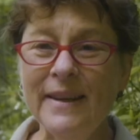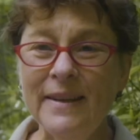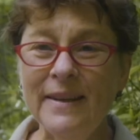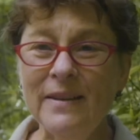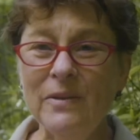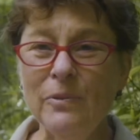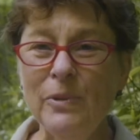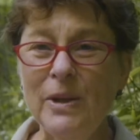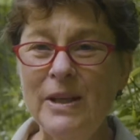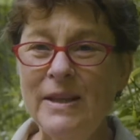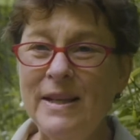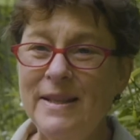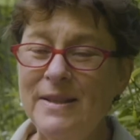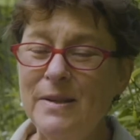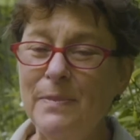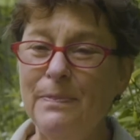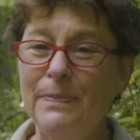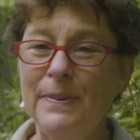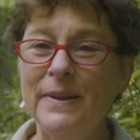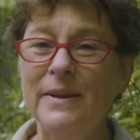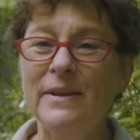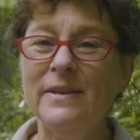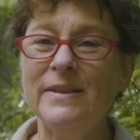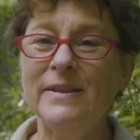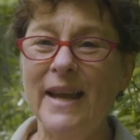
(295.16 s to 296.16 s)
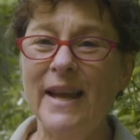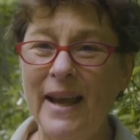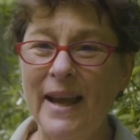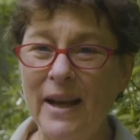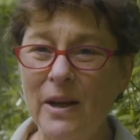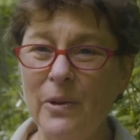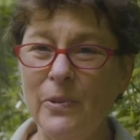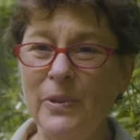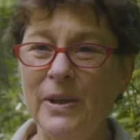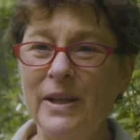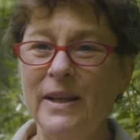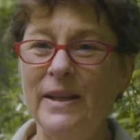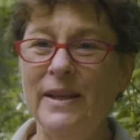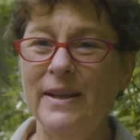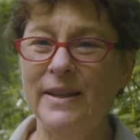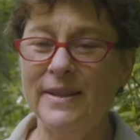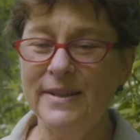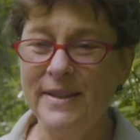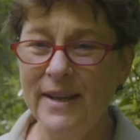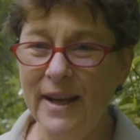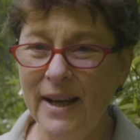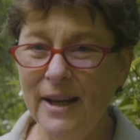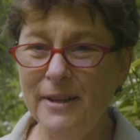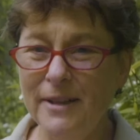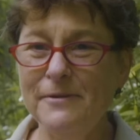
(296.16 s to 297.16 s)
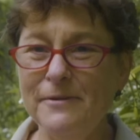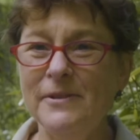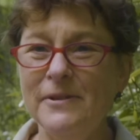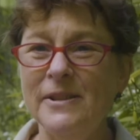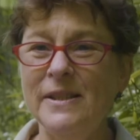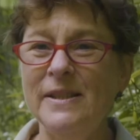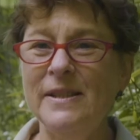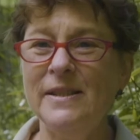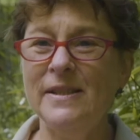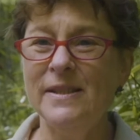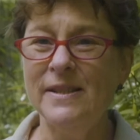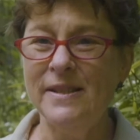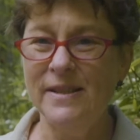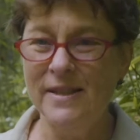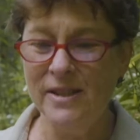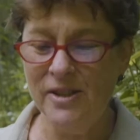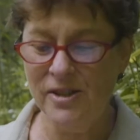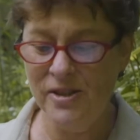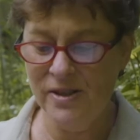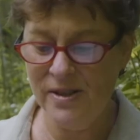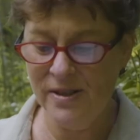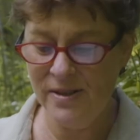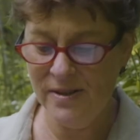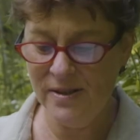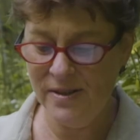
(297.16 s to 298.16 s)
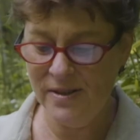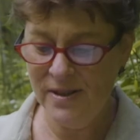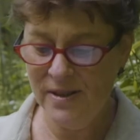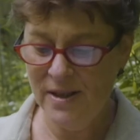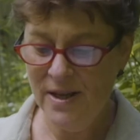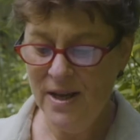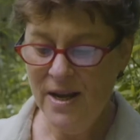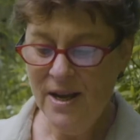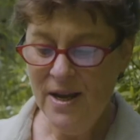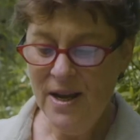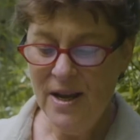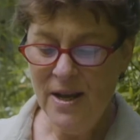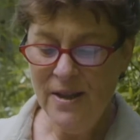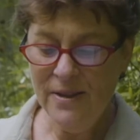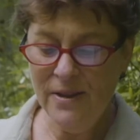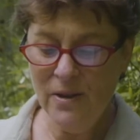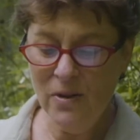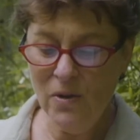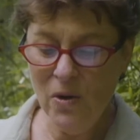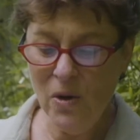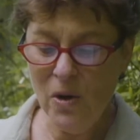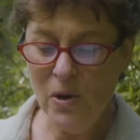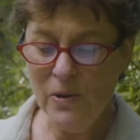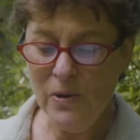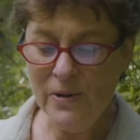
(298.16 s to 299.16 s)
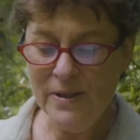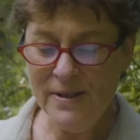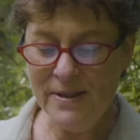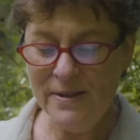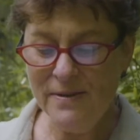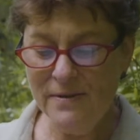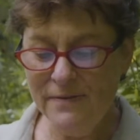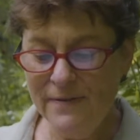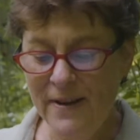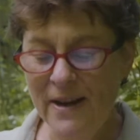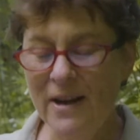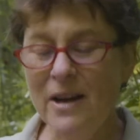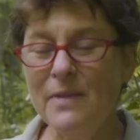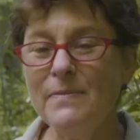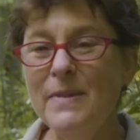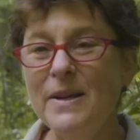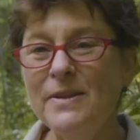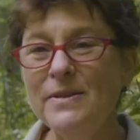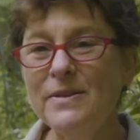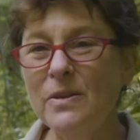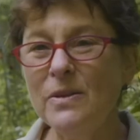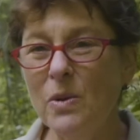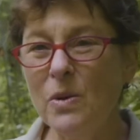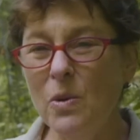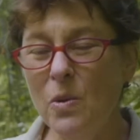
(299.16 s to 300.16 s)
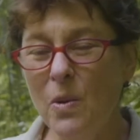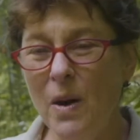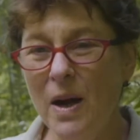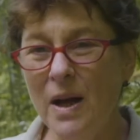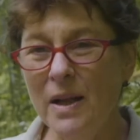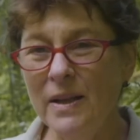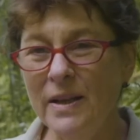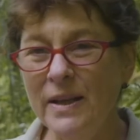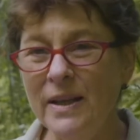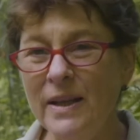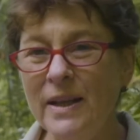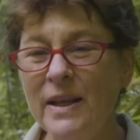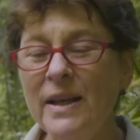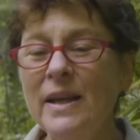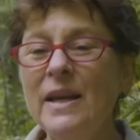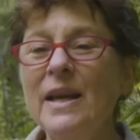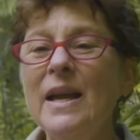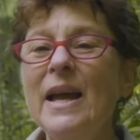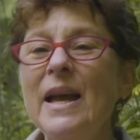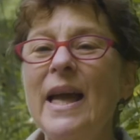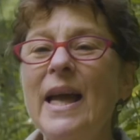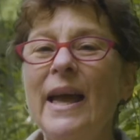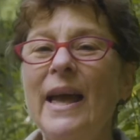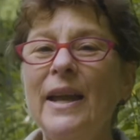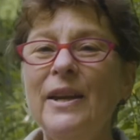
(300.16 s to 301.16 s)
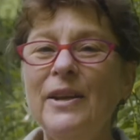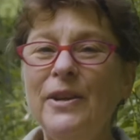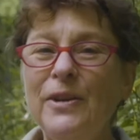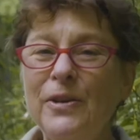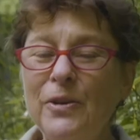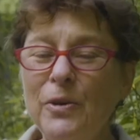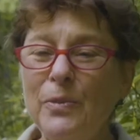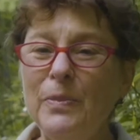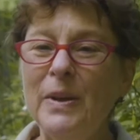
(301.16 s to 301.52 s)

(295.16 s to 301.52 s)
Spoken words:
we need to build equity into every decision. The goal is environmental quality and human